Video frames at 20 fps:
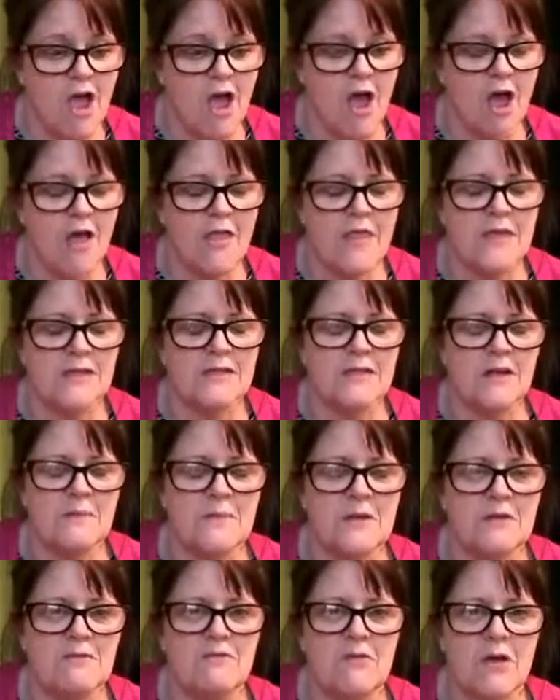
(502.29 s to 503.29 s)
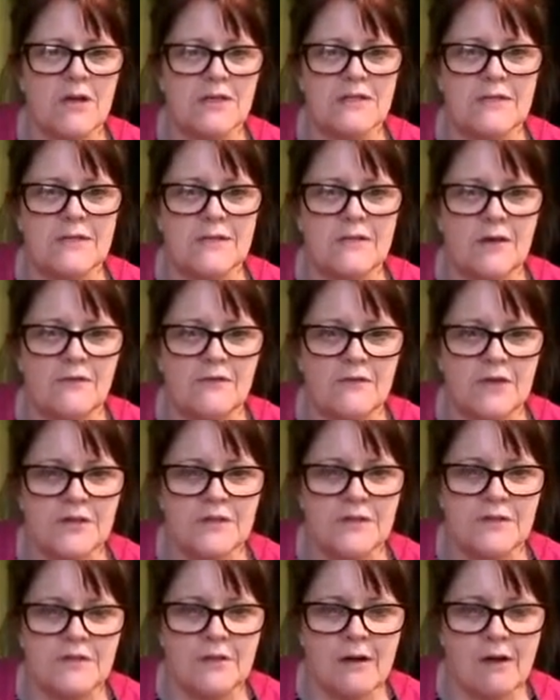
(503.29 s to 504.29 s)
And rice is so
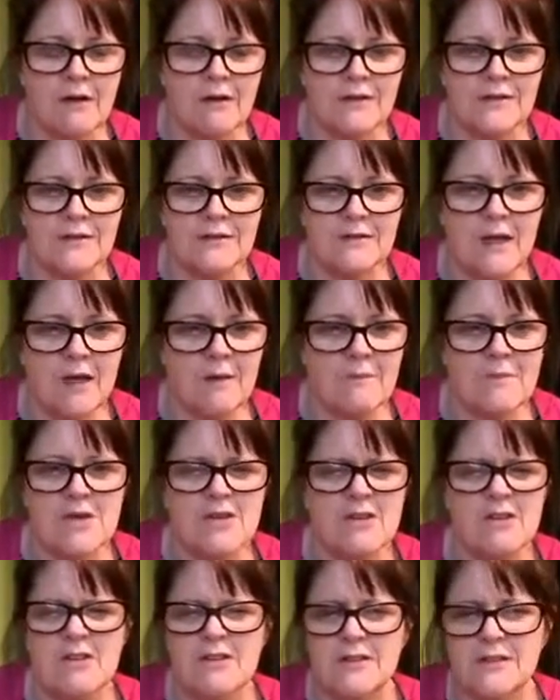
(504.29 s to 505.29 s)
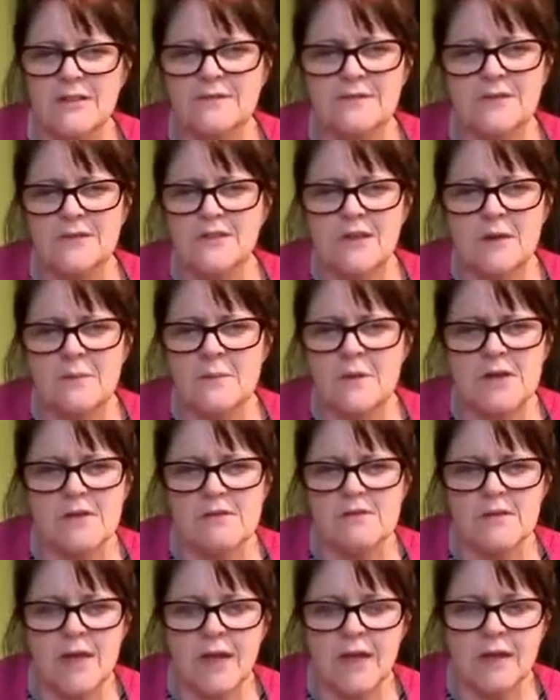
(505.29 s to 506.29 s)
versatile, isn't it? I mean, you can use it for so many
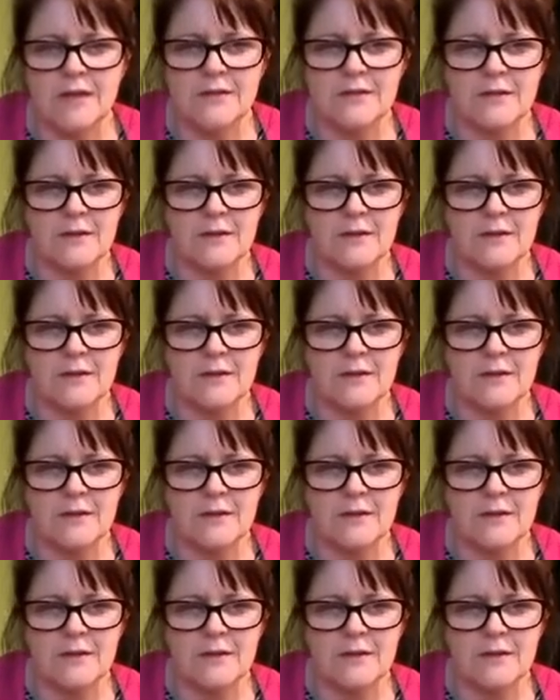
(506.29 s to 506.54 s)
things.